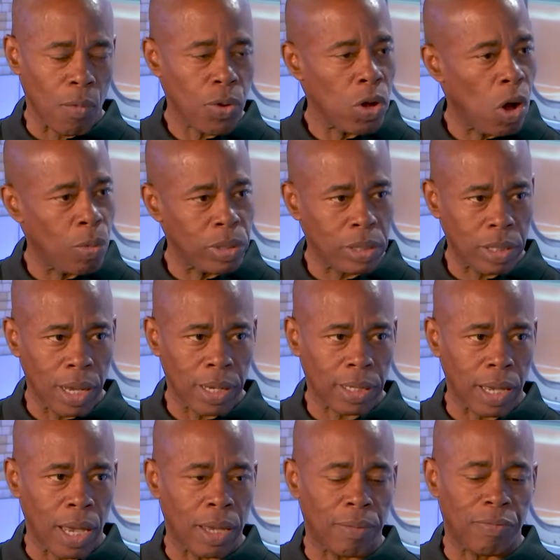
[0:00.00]
We always take
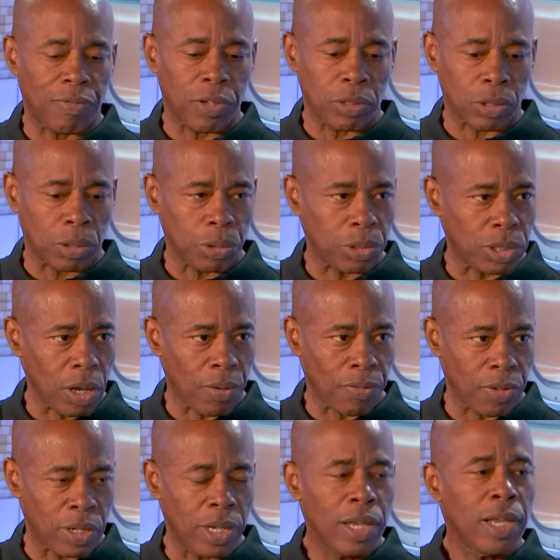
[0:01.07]
a physical
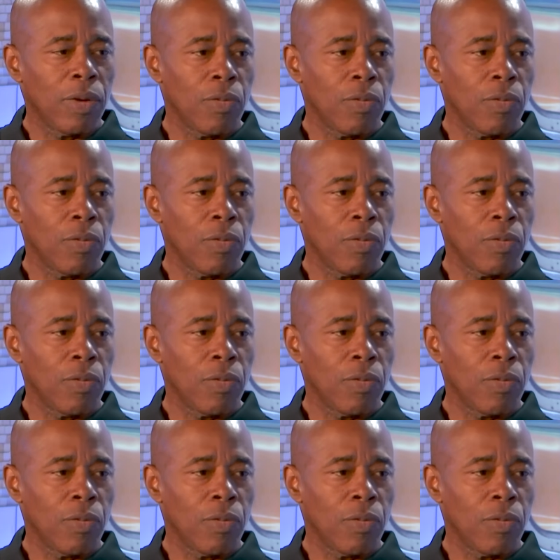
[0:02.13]
selfie.